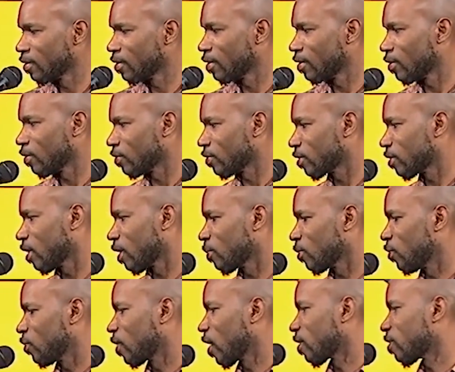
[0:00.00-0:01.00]
Oh,
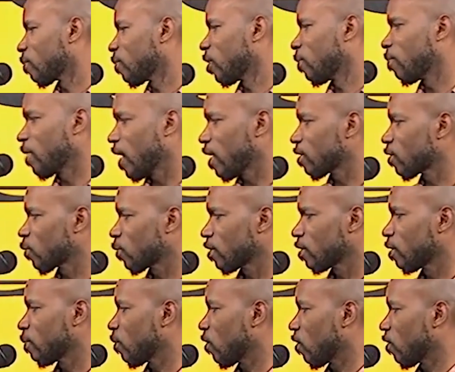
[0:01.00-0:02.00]
Stephen, you got to be the baddest one
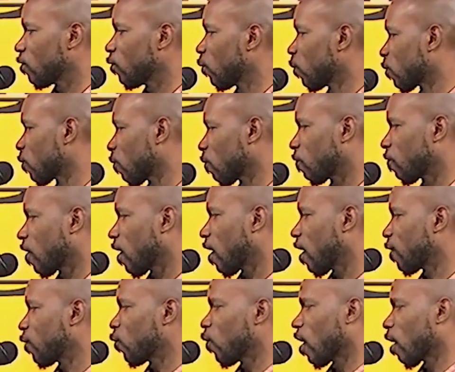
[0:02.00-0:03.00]
of them all. You are so
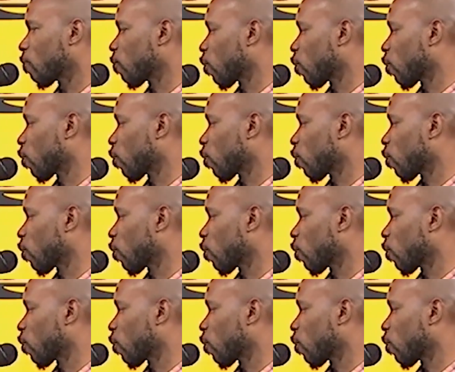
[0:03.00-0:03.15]
fine, you are